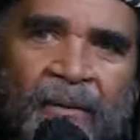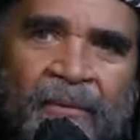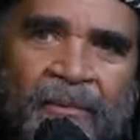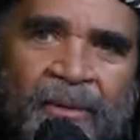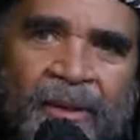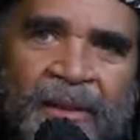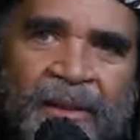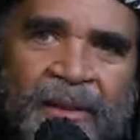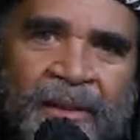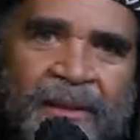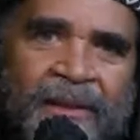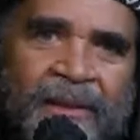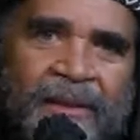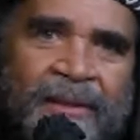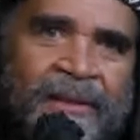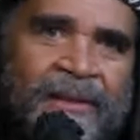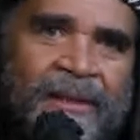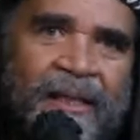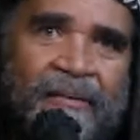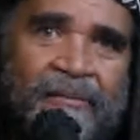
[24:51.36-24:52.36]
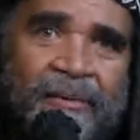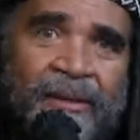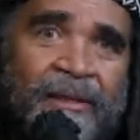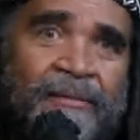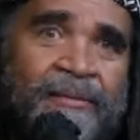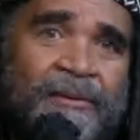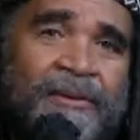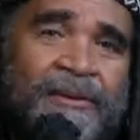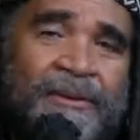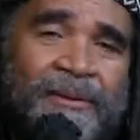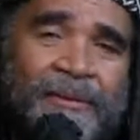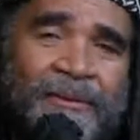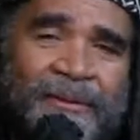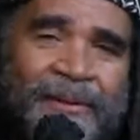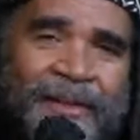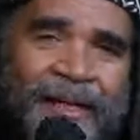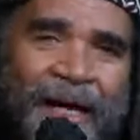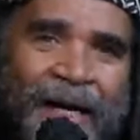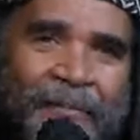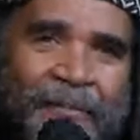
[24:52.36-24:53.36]
which helped keep you cool,
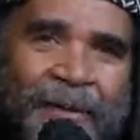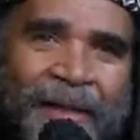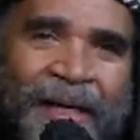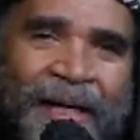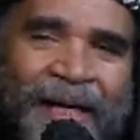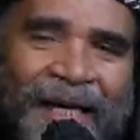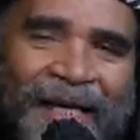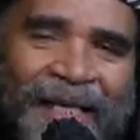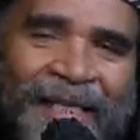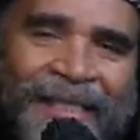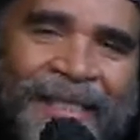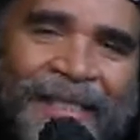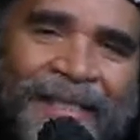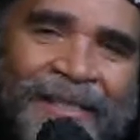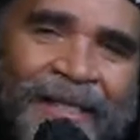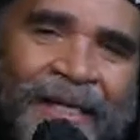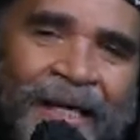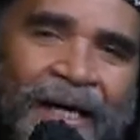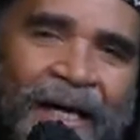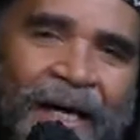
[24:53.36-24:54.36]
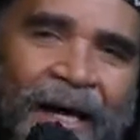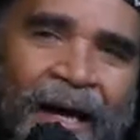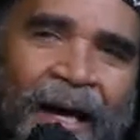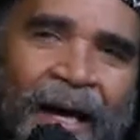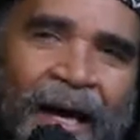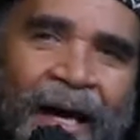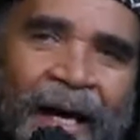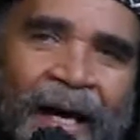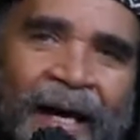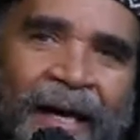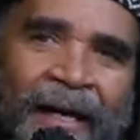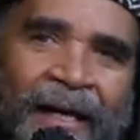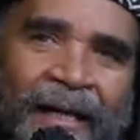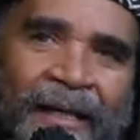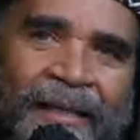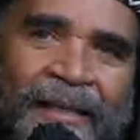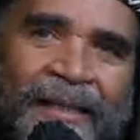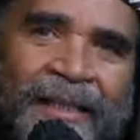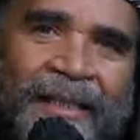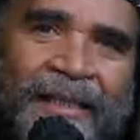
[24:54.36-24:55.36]
calm, and collected,
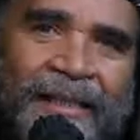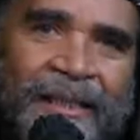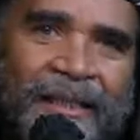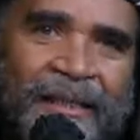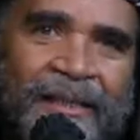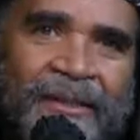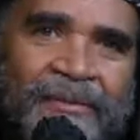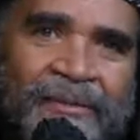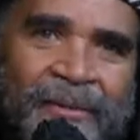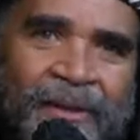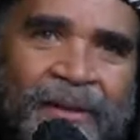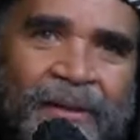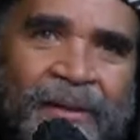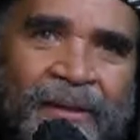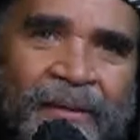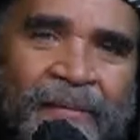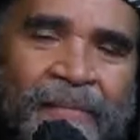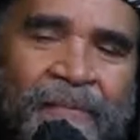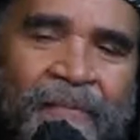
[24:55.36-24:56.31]
and it does work.